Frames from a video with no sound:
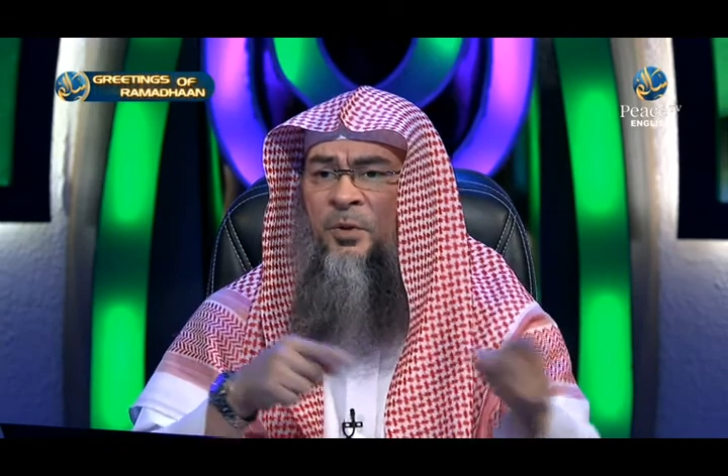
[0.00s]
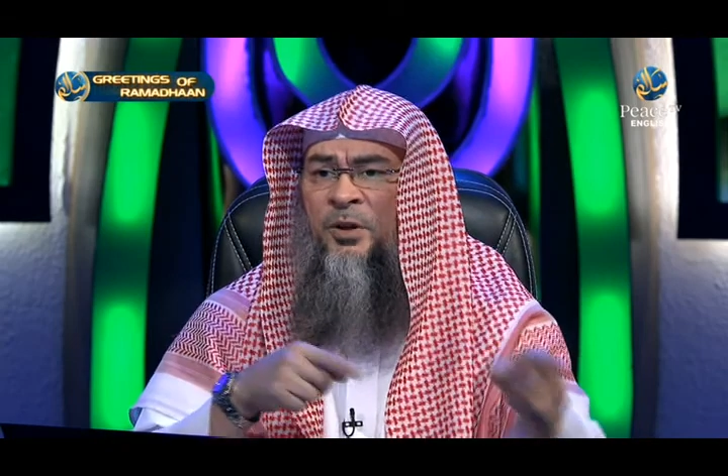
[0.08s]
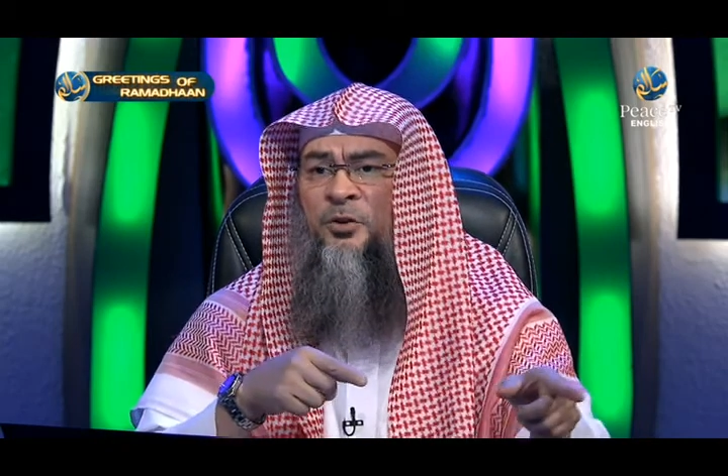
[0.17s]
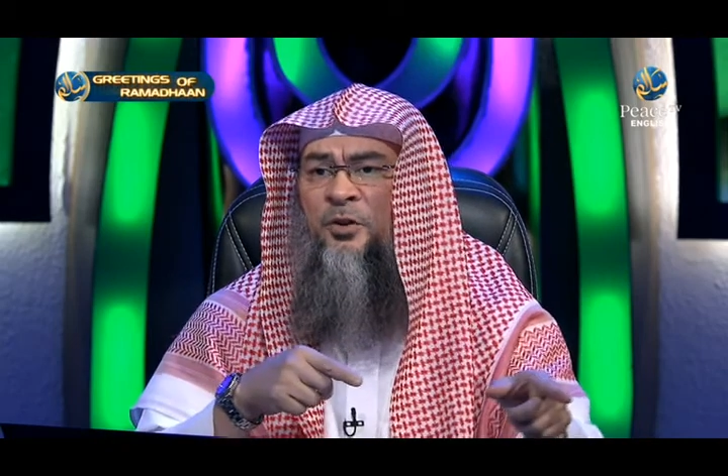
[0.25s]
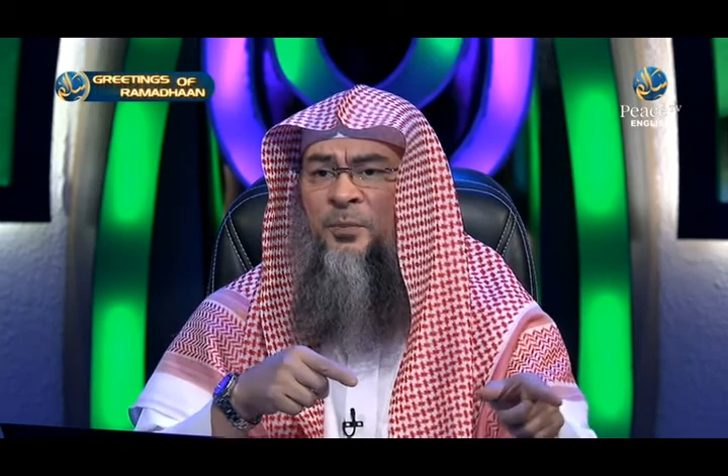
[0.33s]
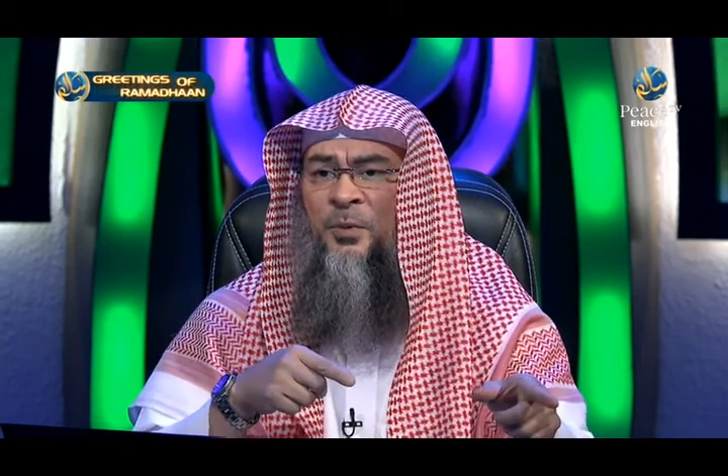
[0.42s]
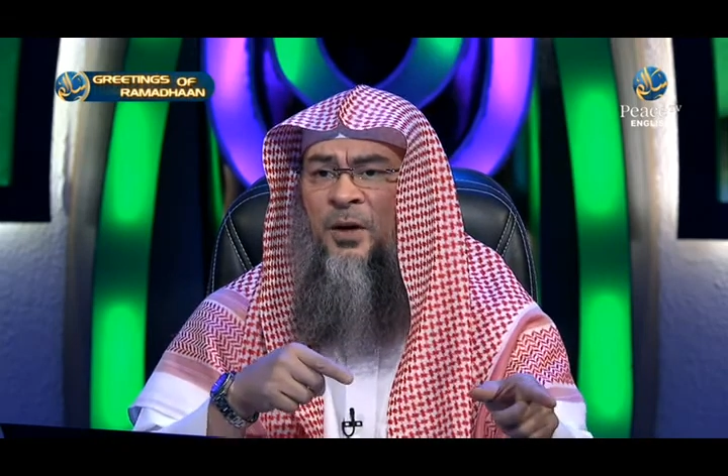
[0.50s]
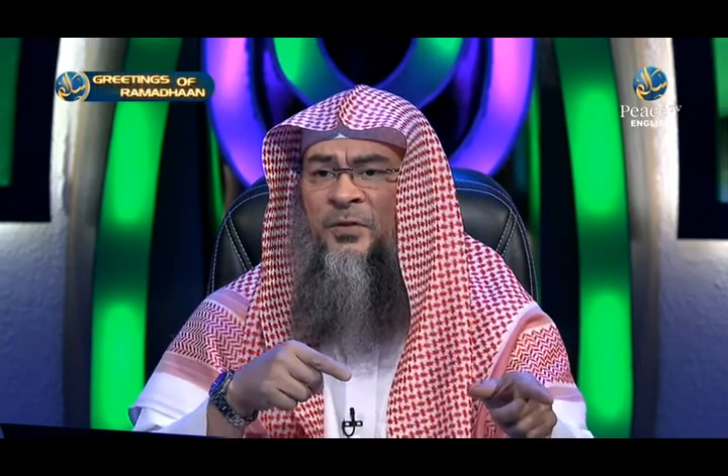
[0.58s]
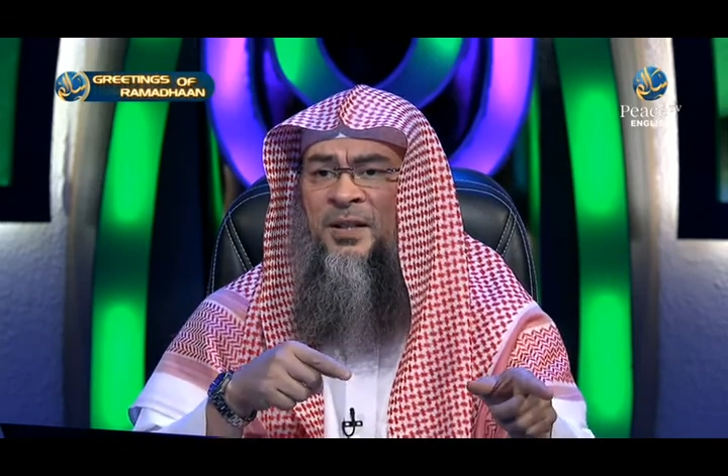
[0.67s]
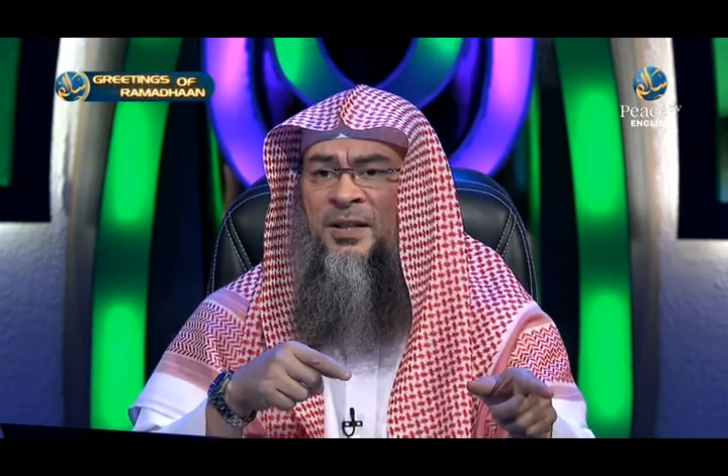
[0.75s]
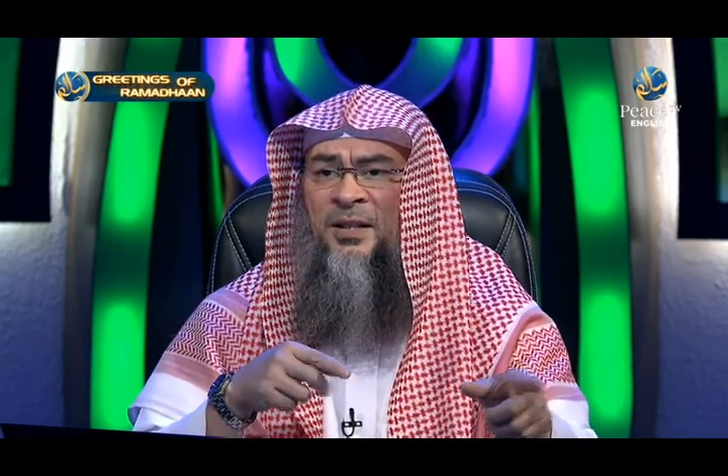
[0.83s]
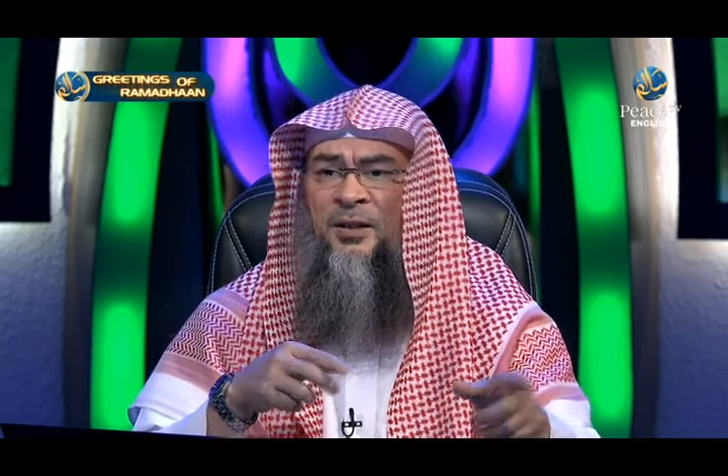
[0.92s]
went to the
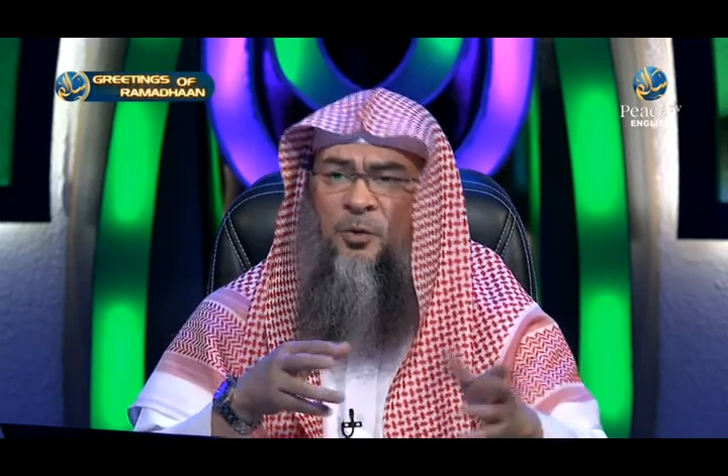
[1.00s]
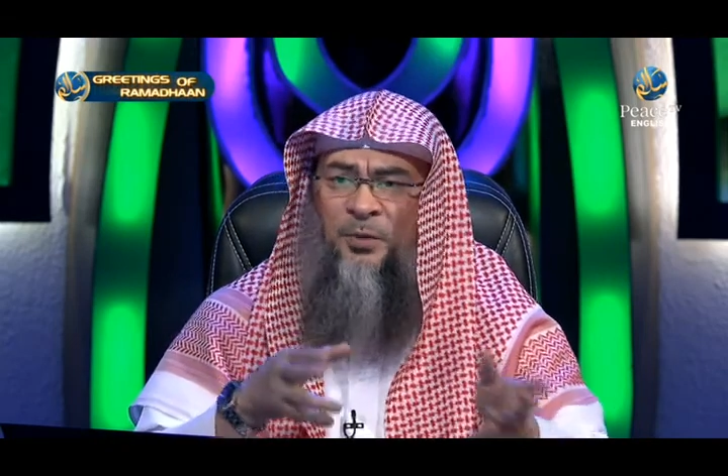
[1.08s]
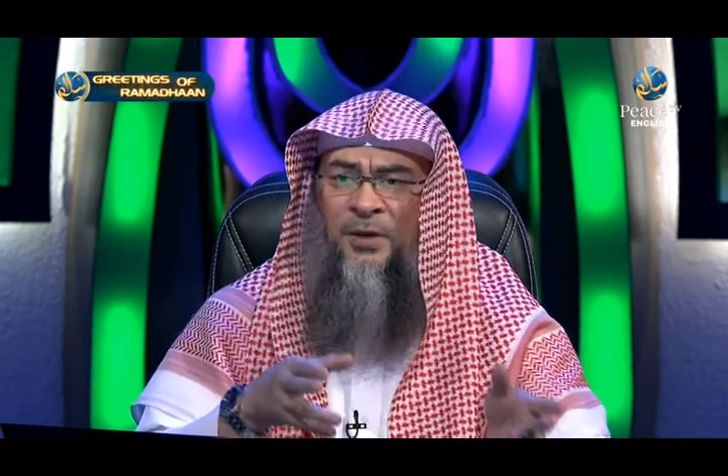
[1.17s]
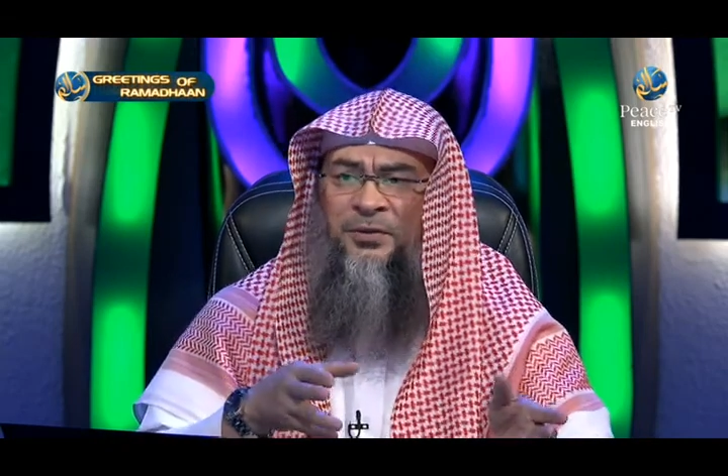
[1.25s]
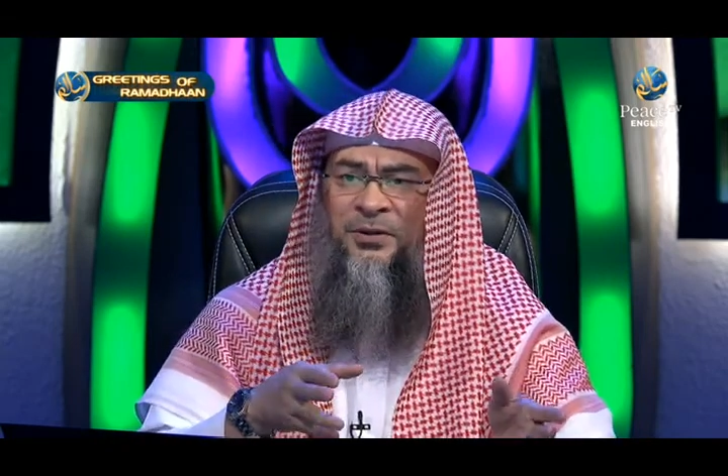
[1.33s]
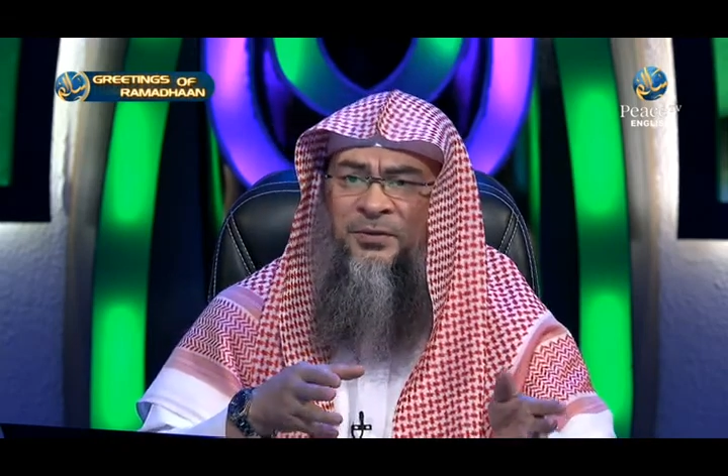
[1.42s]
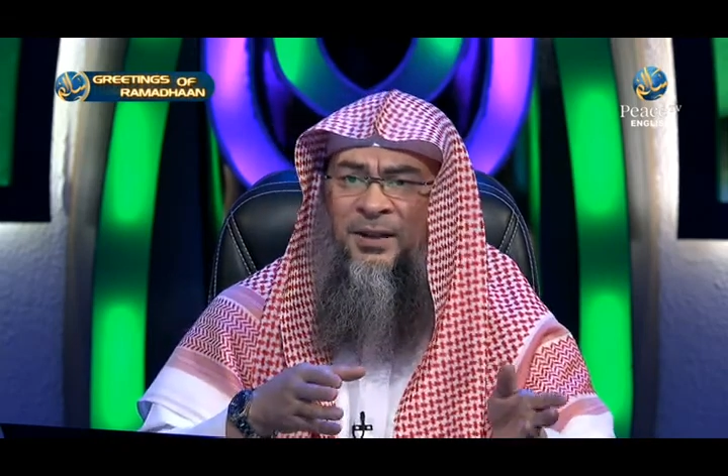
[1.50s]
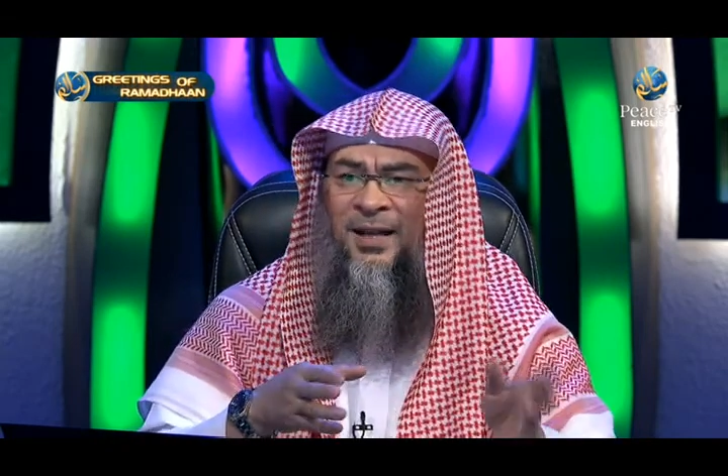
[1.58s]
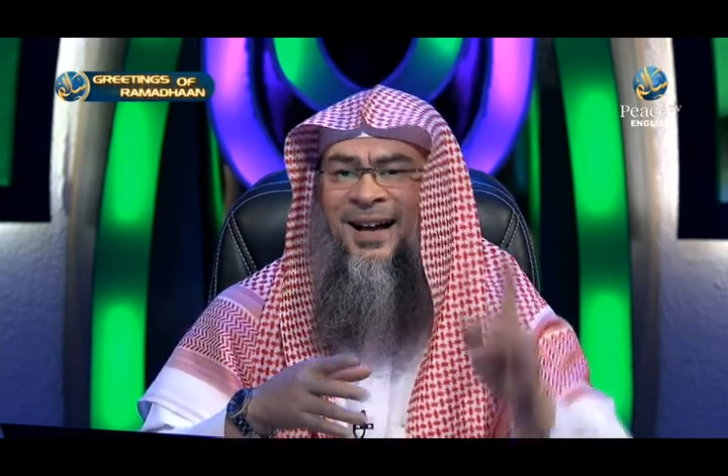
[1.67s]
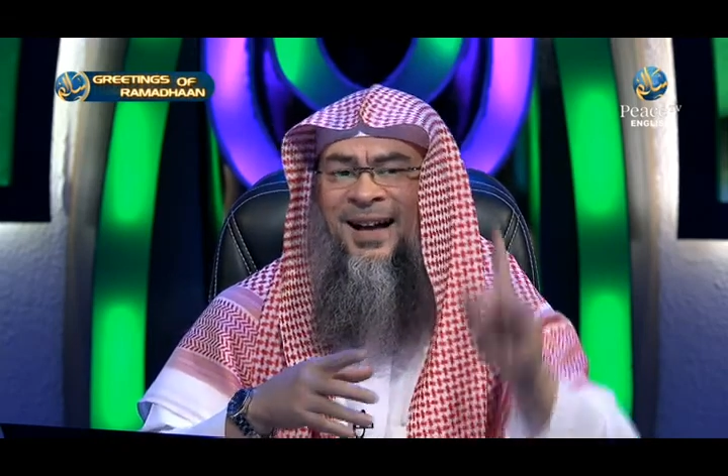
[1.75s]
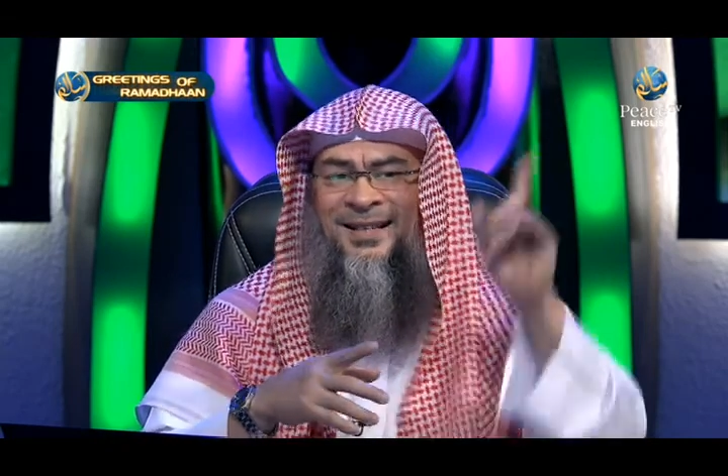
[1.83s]
Prophet and said, Oh Prophet of Allah,